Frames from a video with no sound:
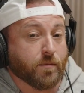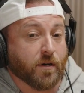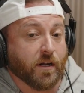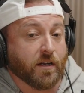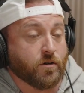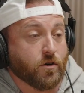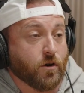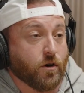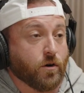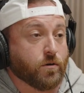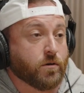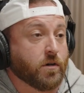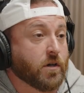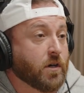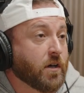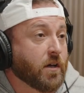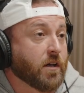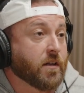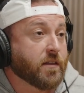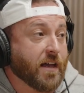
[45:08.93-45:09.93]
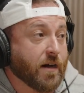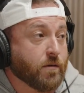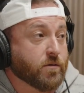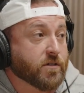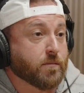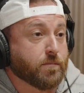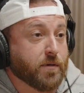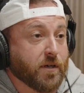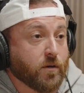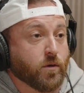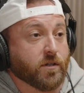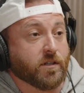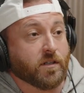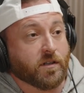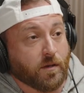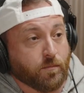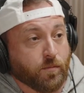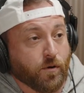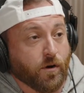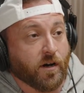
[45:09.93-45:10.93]
but I know that was a big one that
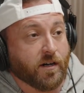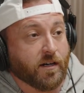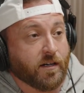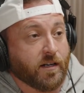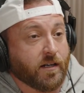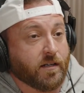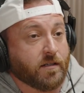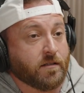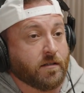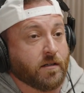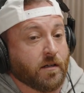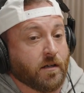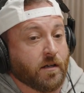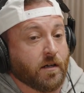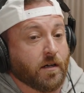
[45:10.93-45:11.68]
they brought it in.